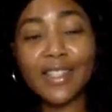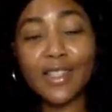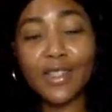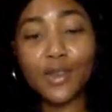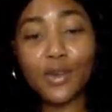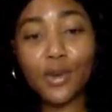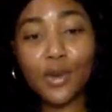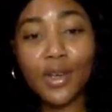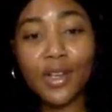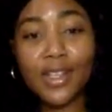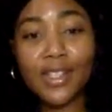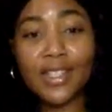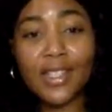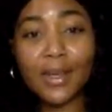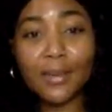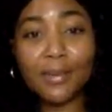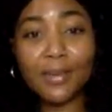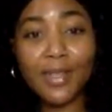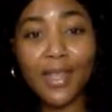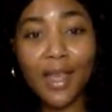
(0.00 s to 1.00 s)
your
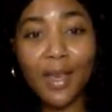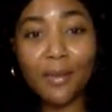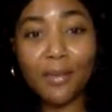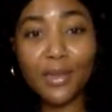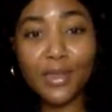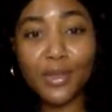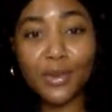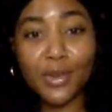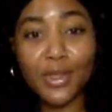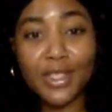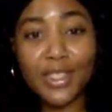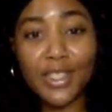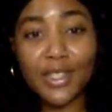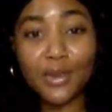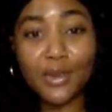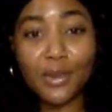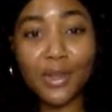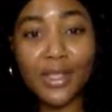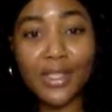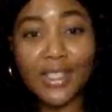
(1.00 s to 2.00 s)
September
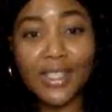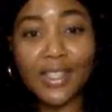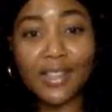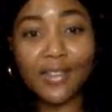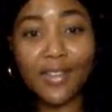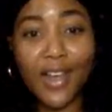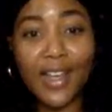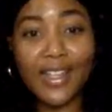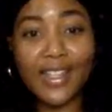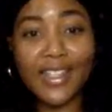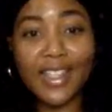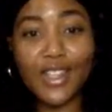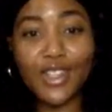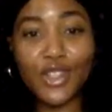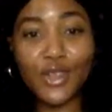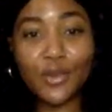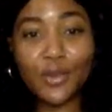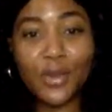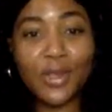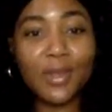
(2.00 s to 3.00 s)
2020 divine
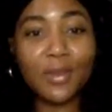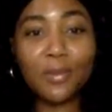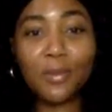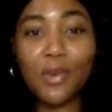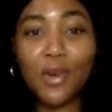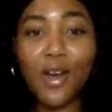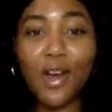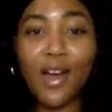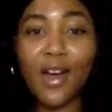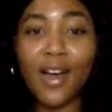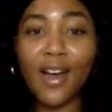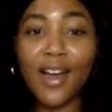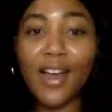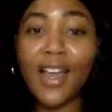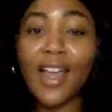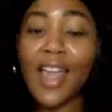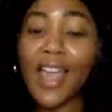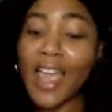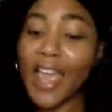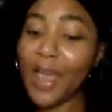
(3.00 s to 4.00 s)
session with
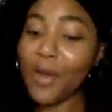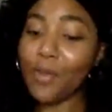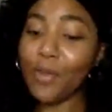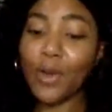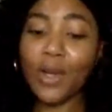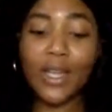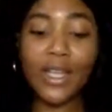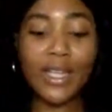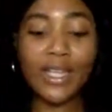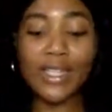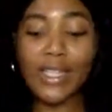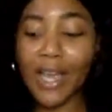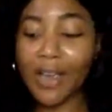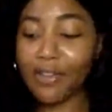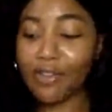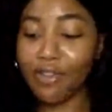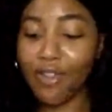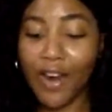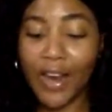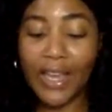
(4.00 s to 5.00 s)
moi, and we're going to
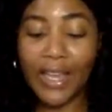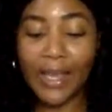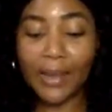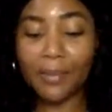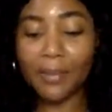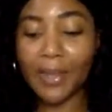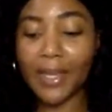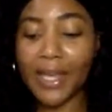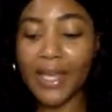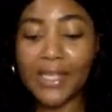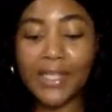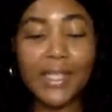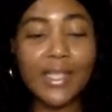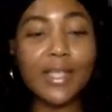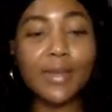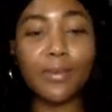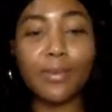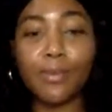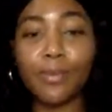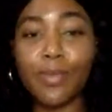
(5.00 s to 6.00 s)
dive right in
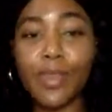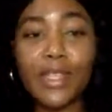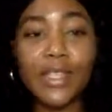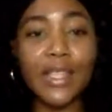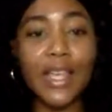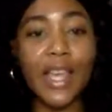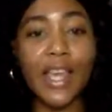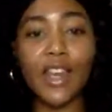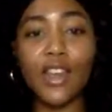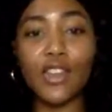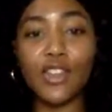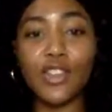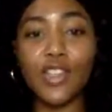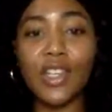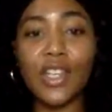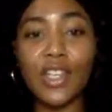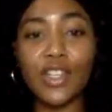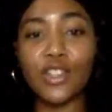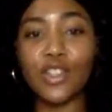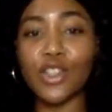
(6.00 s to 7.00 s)
because this
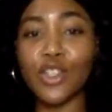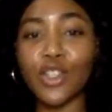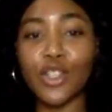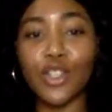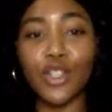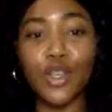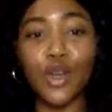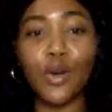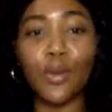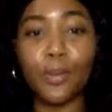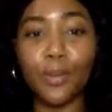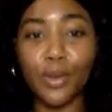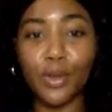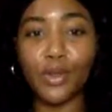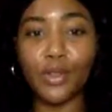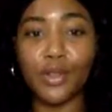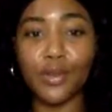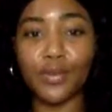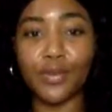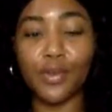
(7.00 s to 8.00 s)
energy is just so
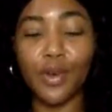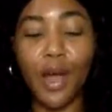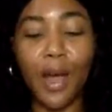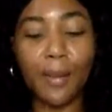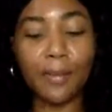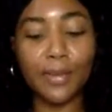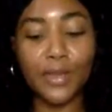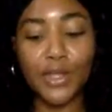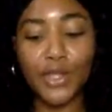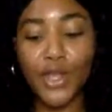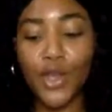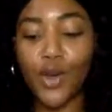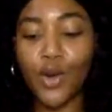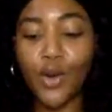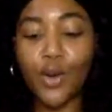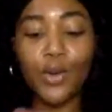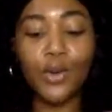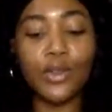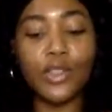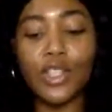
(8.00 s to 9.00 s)
beautiful. I'm
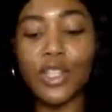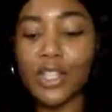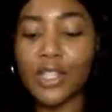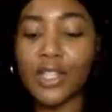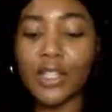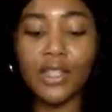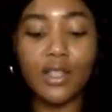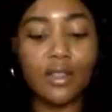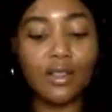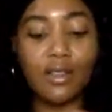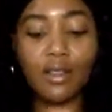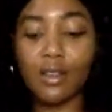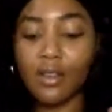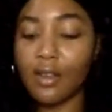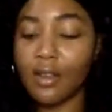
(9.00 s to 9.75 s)
so just